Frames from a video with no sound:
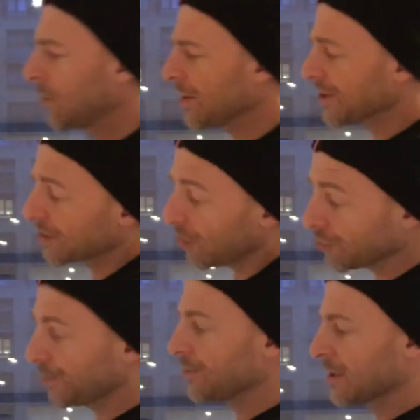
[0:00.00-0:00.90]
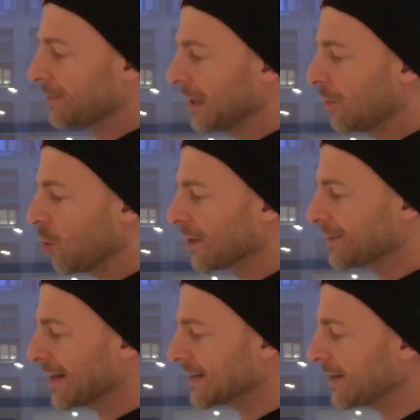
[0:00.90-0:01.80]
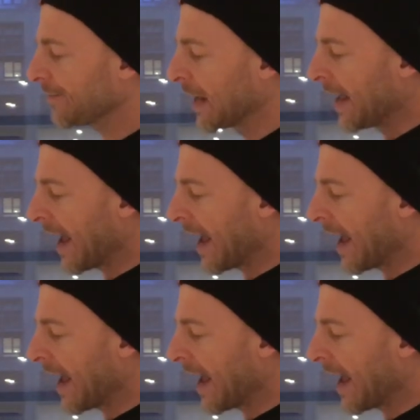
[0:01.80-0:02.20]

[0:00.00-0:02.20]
which contributes to them being more expensive.